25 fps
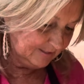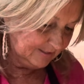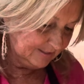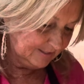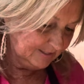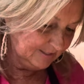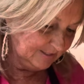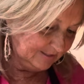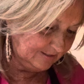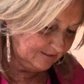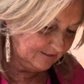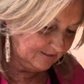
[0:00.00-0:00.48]

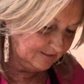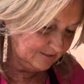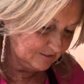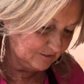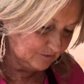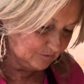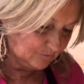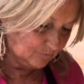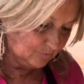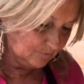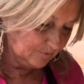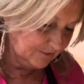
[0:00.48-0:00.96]
get in the
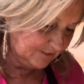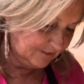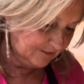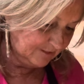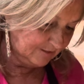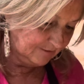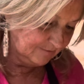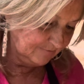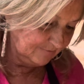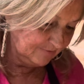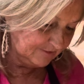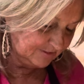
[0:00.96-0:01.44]
swing
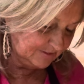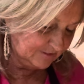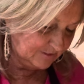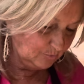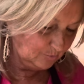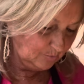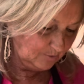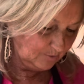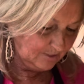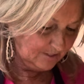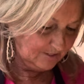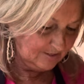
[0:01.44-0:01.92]
of
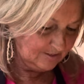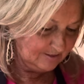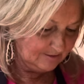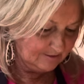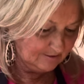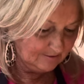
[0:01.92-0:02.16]
this week.